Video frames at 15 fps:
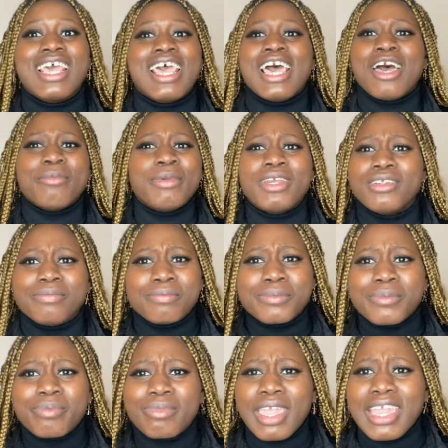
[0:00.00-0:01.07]
i mean
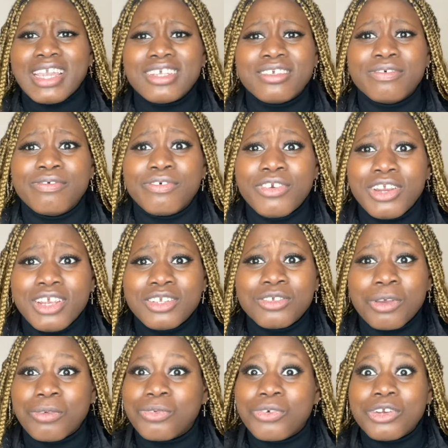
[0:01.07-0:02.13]
it's free
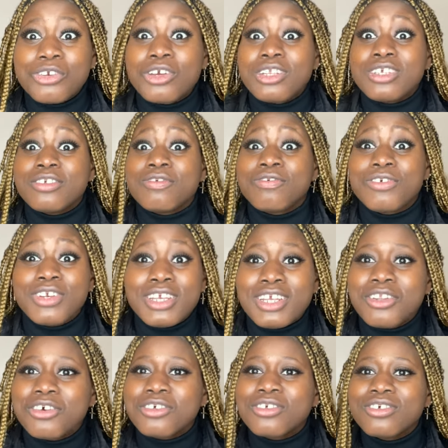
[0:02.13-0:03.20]
subscription is free it
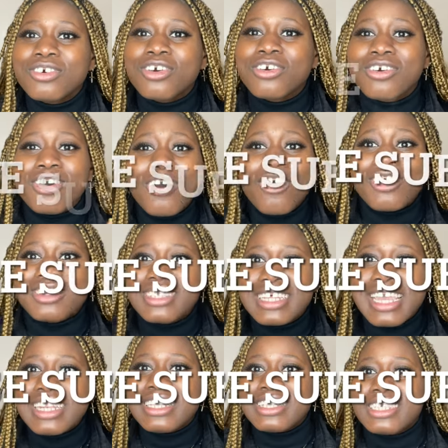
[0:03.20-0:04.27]
doesn't cost
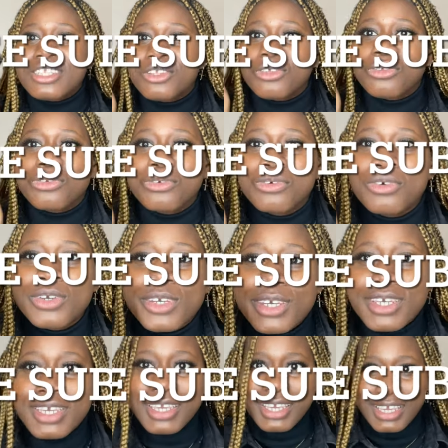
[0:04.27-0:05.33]
anything to
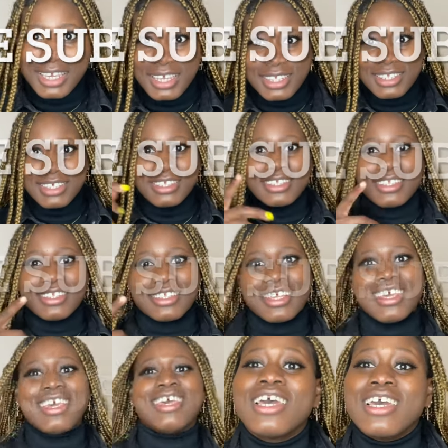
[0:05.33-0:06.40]
hit it